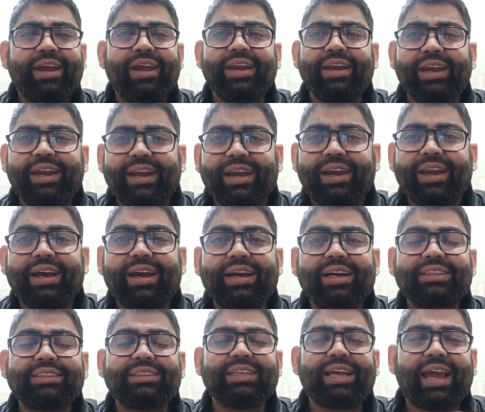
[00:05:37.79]
in
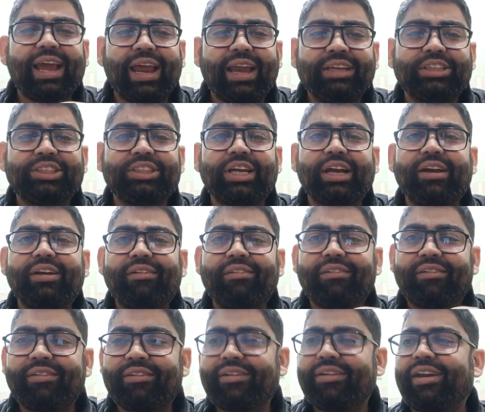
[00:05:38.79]
India's ancient
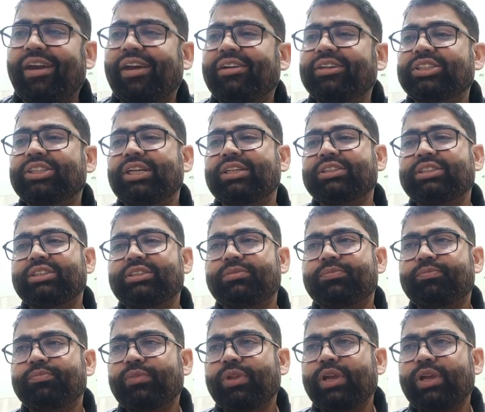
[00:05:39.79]
traditions.